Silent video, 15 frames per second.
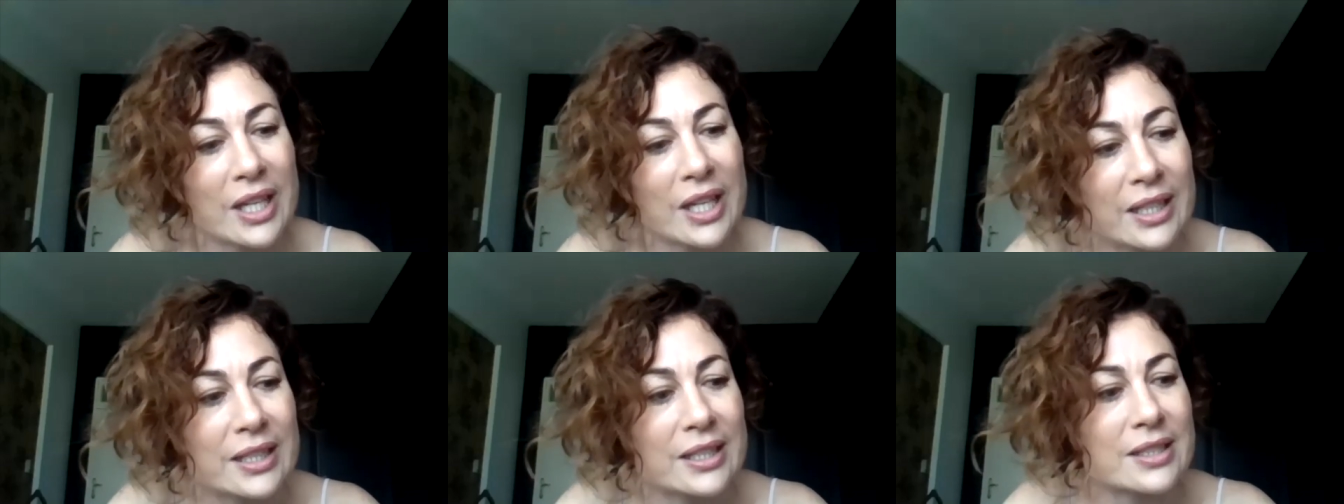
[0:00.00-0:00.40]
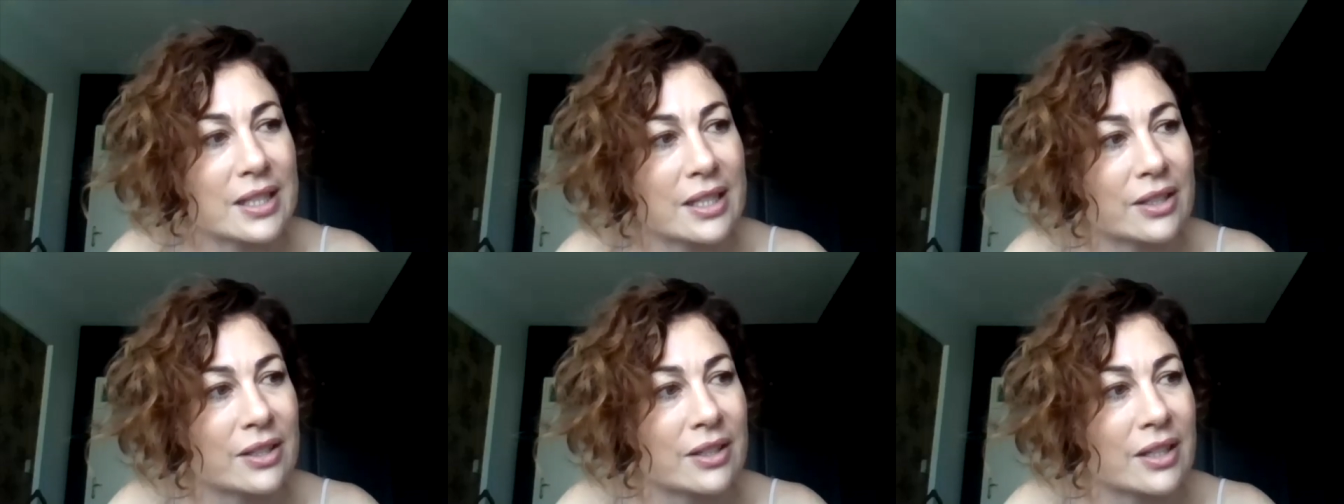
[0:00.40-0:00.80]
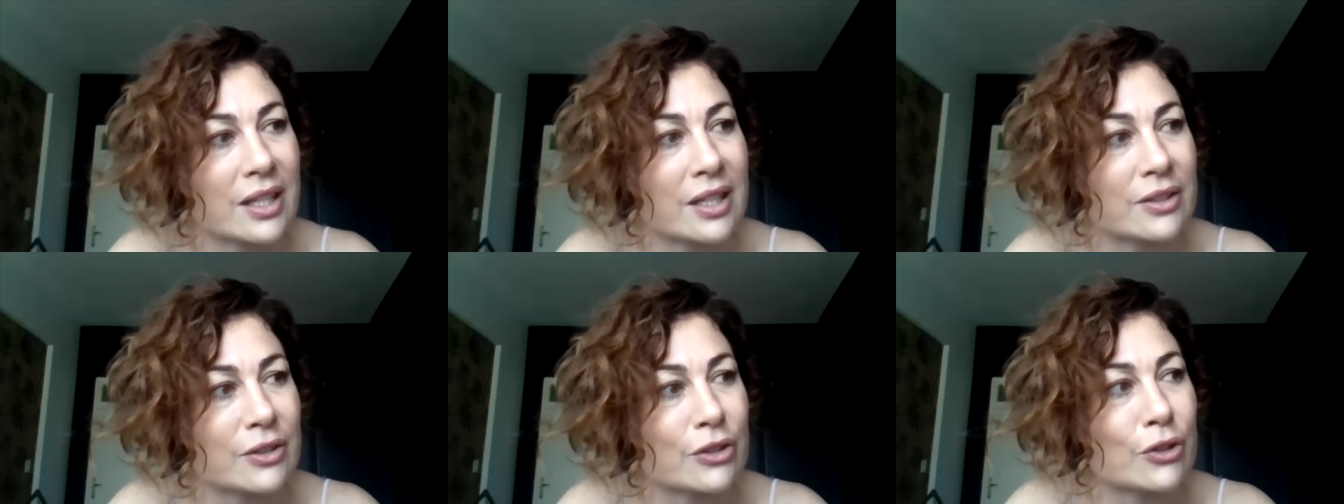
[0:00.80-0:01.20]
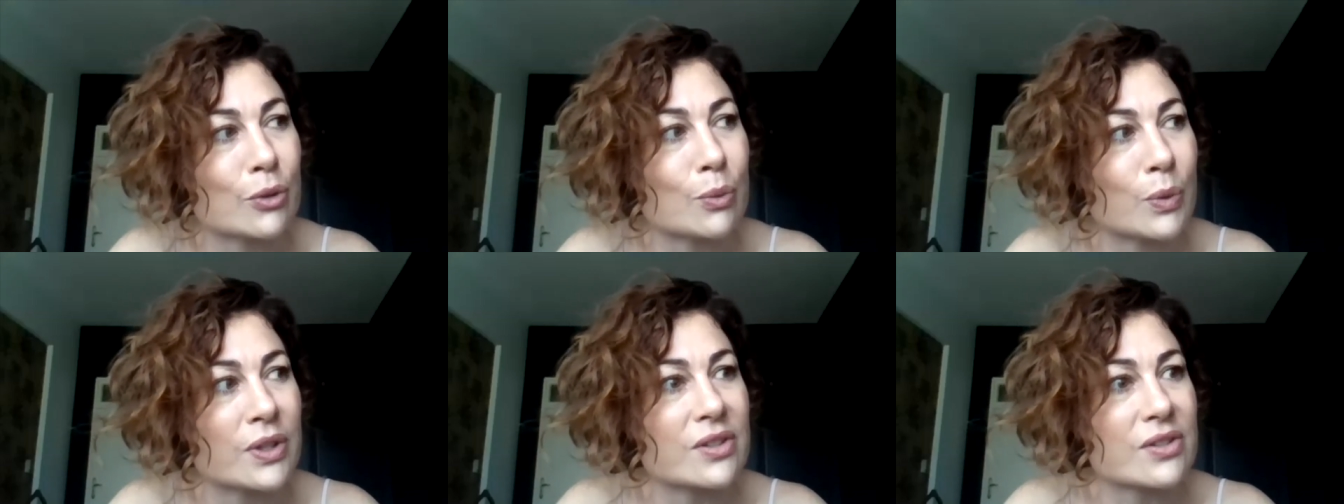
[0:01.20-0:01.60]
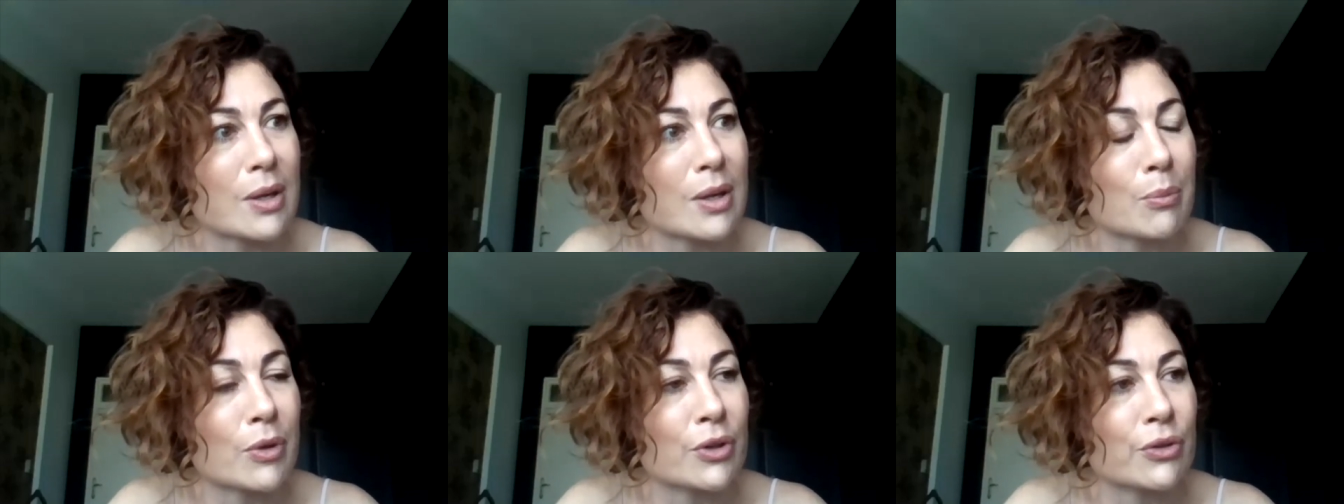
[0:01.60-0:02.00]
in it and and you're with
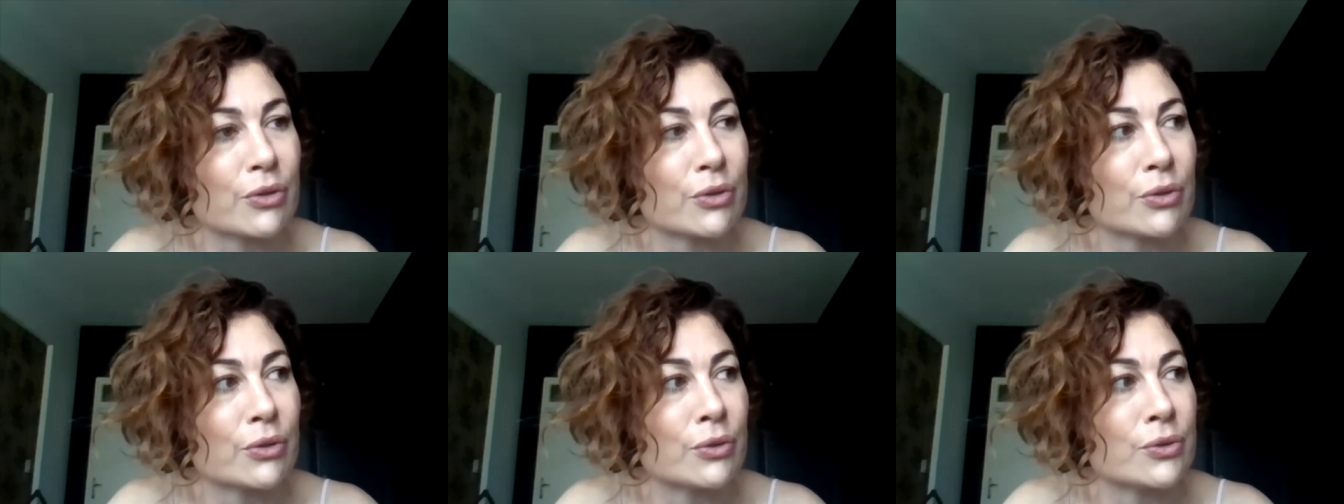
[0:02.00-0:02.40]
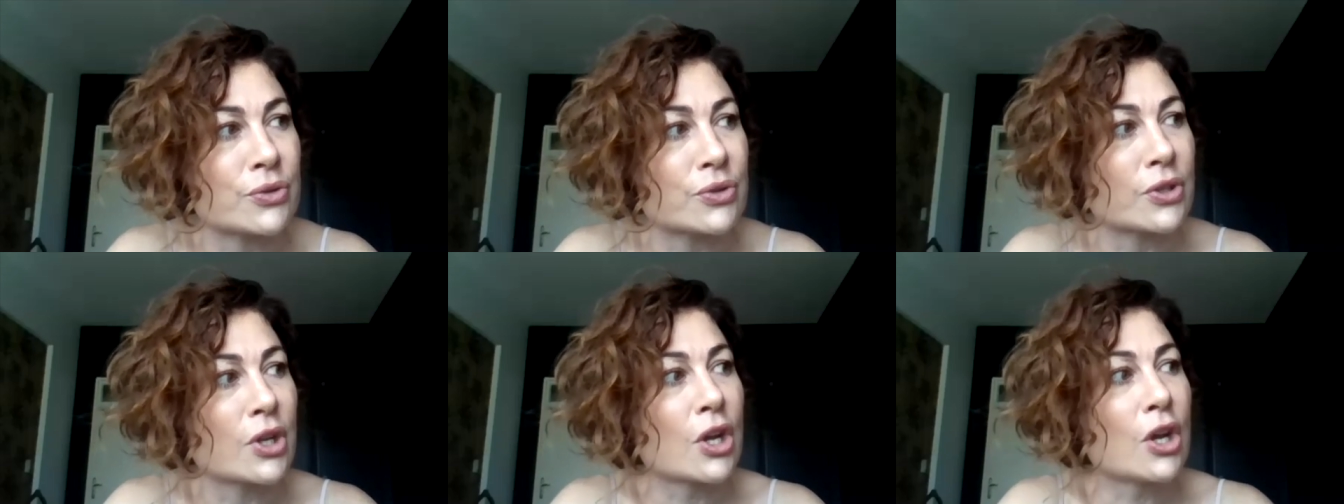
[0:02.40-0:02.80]
someone who's